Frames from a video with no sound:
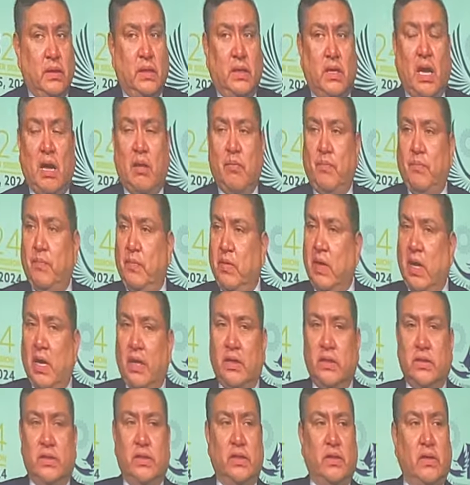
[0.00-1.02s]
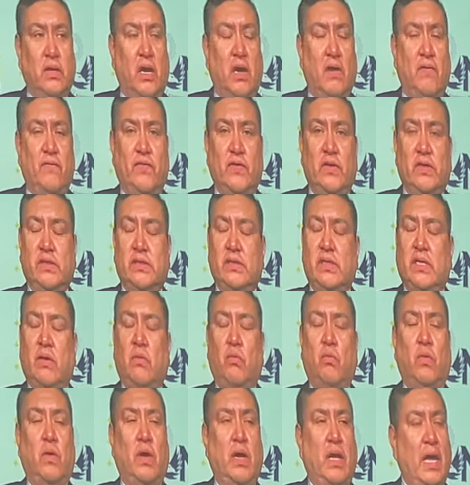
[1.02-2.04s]
Got into the office and
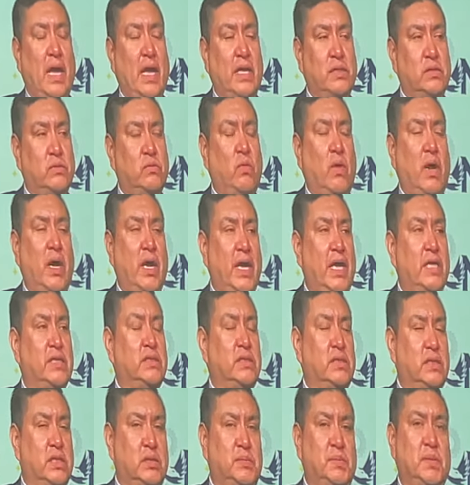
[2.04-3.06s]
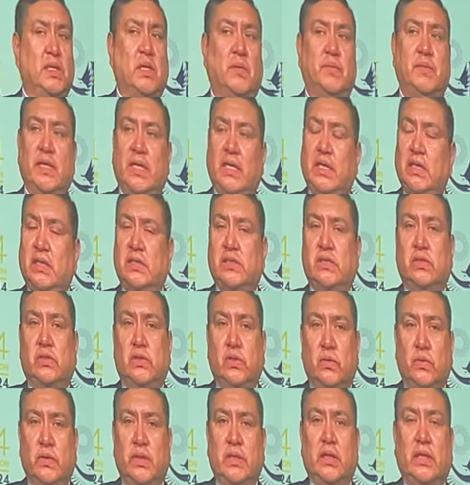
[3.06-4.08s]
I asked, why hasn't this been updated? Let's
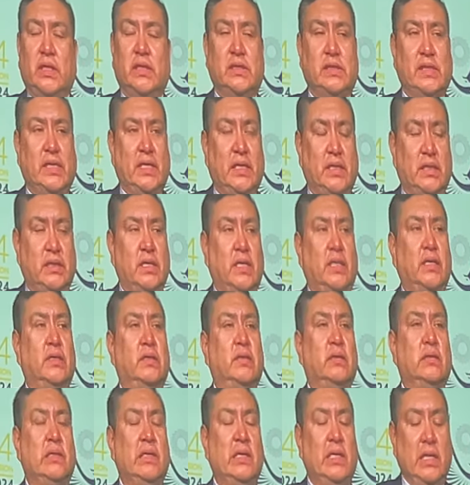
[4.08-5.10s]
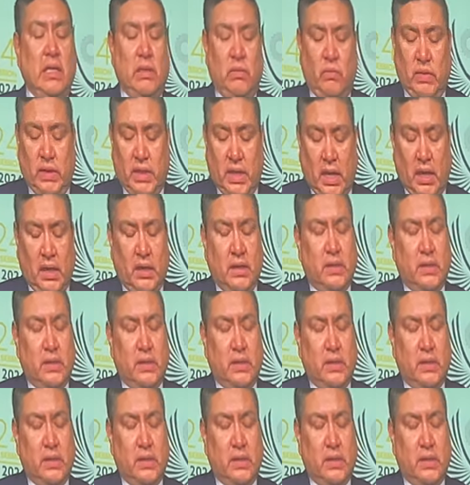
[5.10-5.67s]
do it, let's get it done. We got it